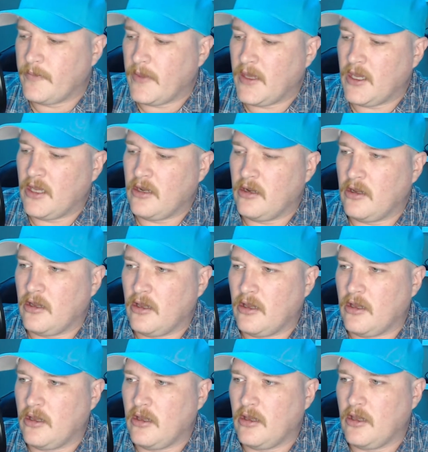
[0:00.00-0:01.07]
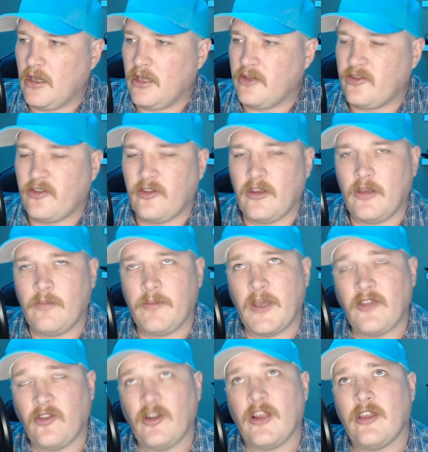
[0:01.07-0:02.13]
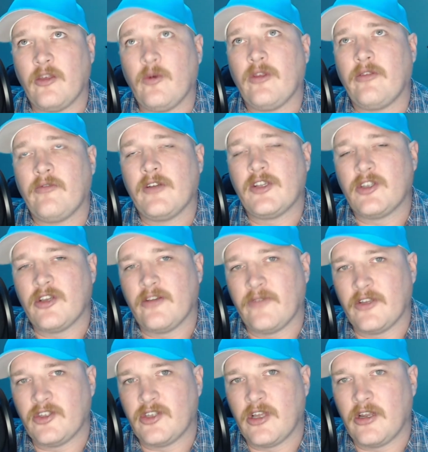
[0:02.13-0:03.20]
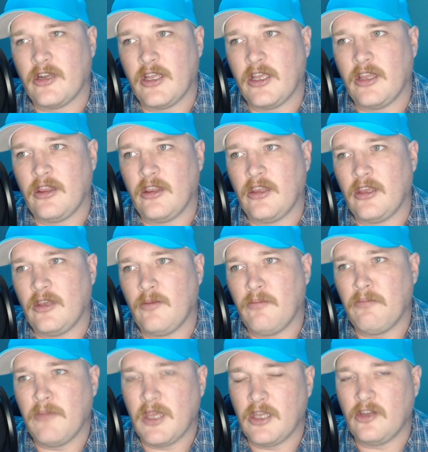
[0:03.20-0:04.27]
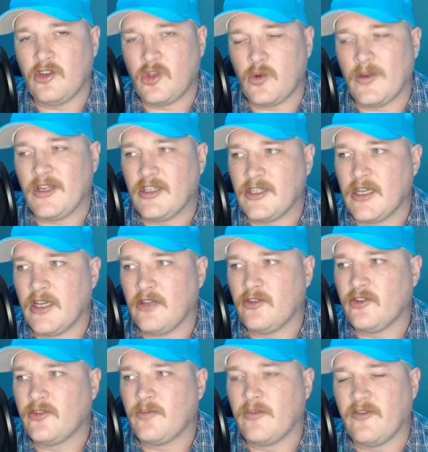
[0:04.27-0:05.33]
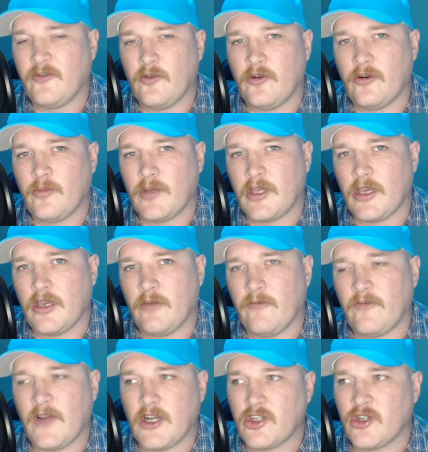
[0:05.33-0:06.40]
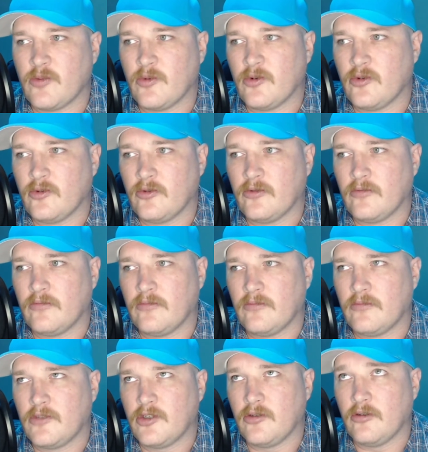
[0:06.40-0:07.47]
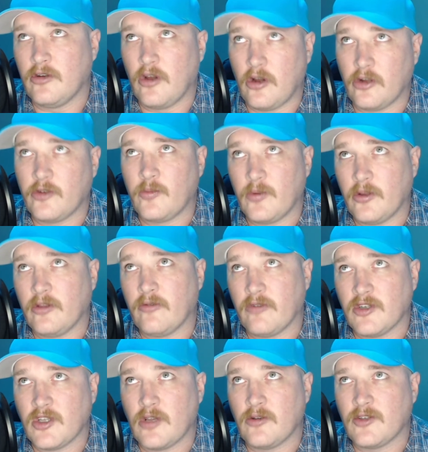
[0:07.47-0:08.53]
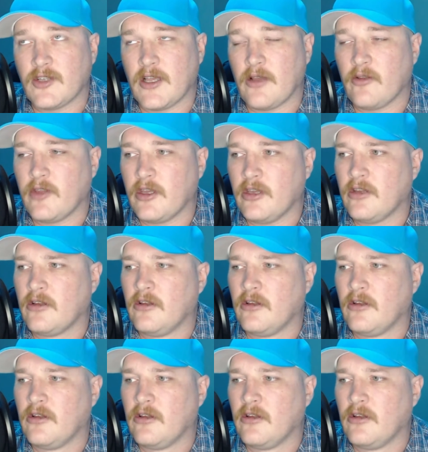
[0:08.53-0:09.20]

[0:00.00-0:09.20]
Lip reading: and it's basically, there were 3 surveys done in the mid 2010s before it became fashionable to not put the results out there,